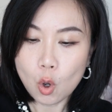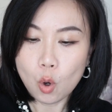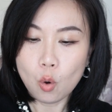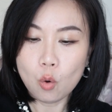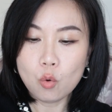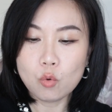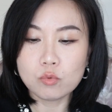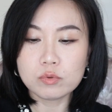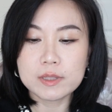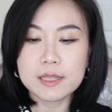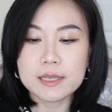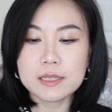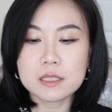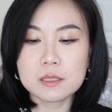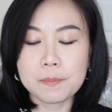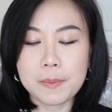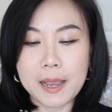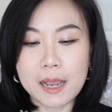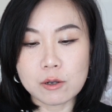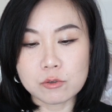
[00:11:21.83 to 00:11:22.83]
Oh, this
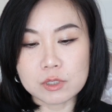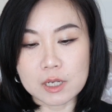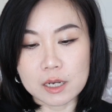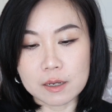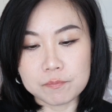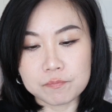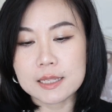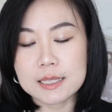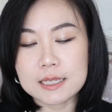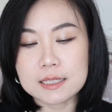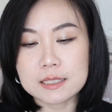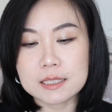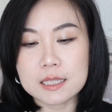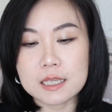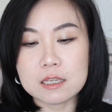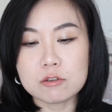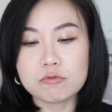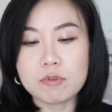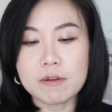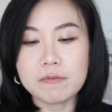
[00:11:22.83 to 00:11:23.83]
powder is
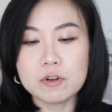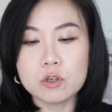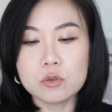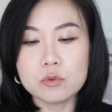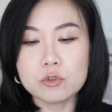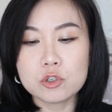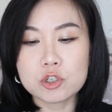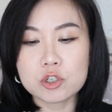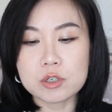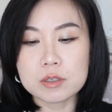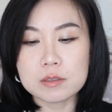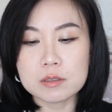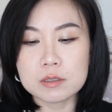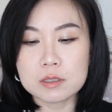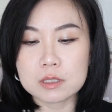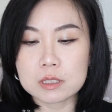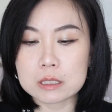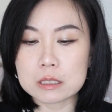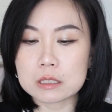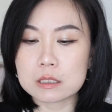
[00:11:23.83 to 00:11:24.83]
the
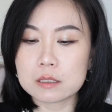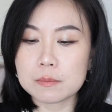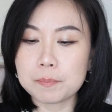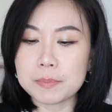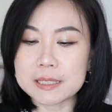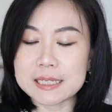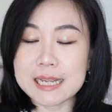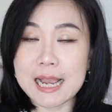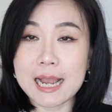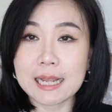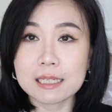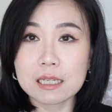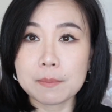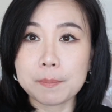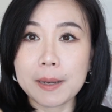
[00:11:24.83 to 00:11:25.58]
Revolution's banana